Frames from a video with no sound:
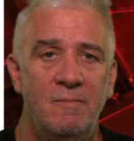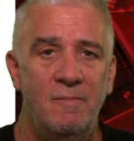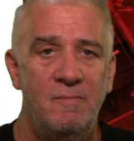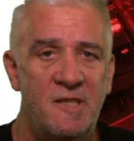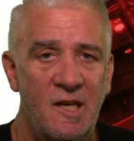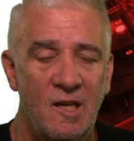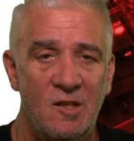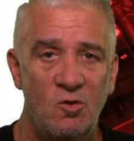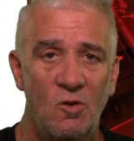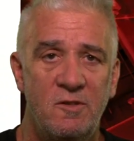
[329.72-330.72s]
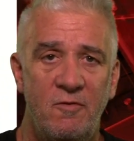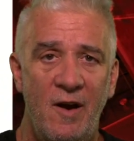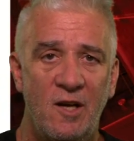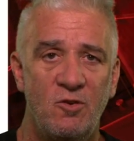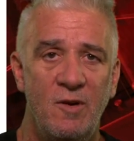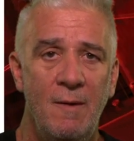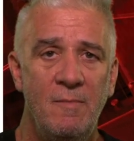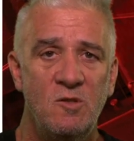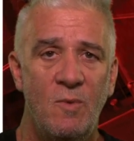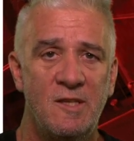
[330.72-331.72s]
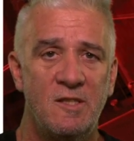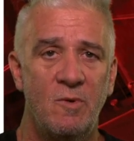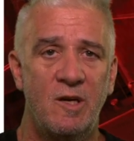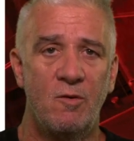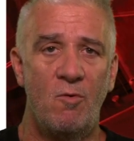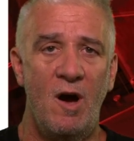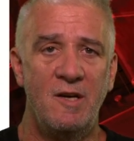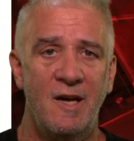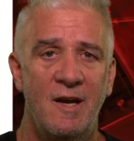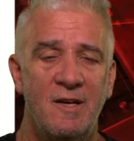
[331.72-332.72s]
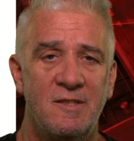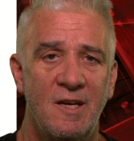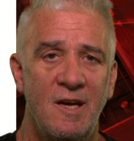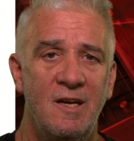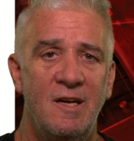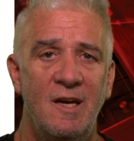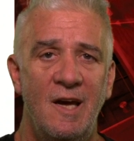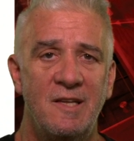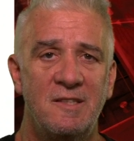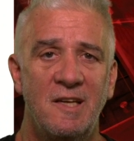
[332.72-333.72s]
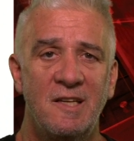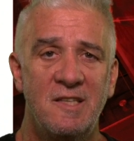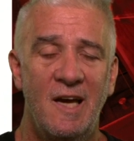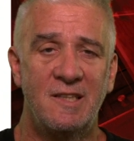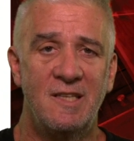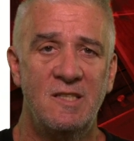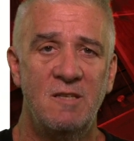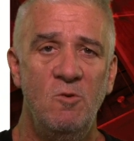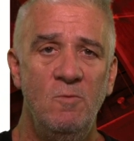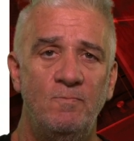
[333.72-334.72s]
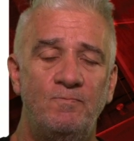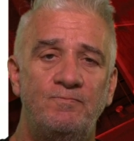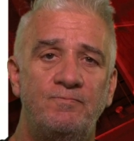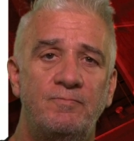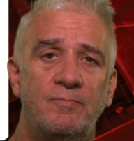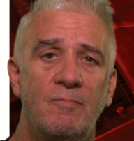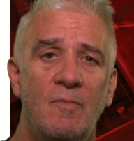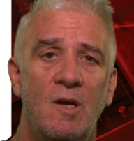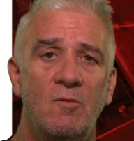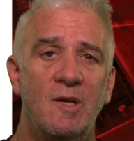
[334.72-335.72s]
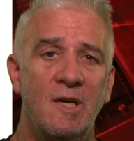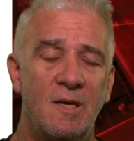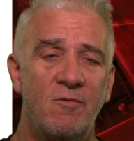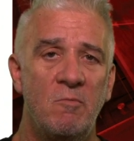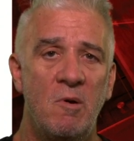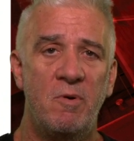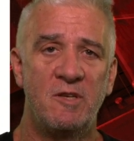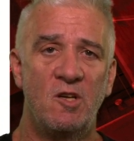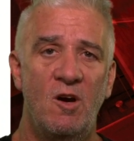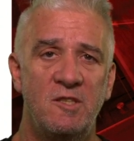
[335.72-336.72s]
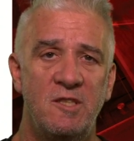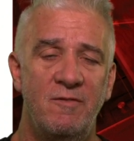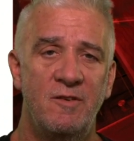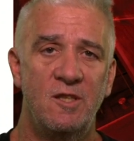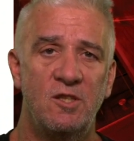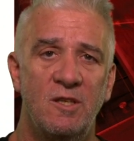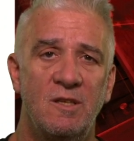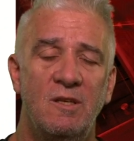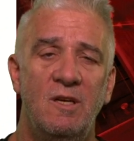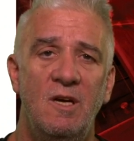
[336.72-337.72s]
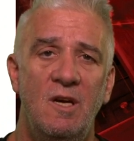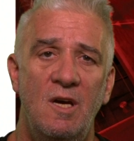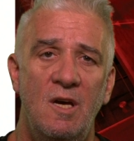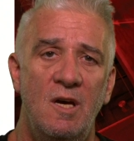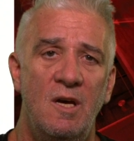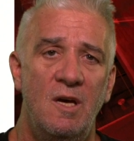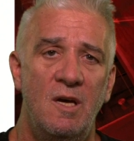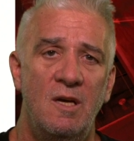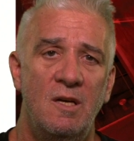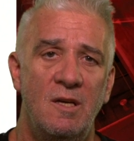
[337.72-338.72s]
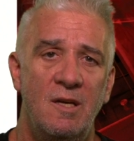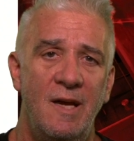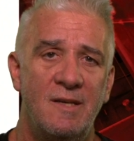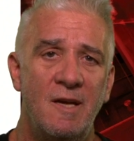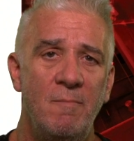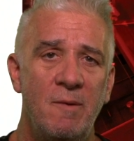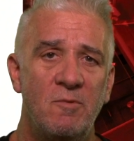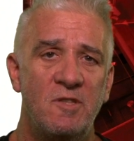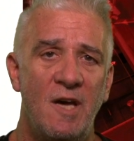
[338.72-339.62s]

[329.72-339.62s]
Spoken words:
particular sorts of fractional numbers, ones that we can write down as an exact decimal. We can give them a precise definition. Now, some people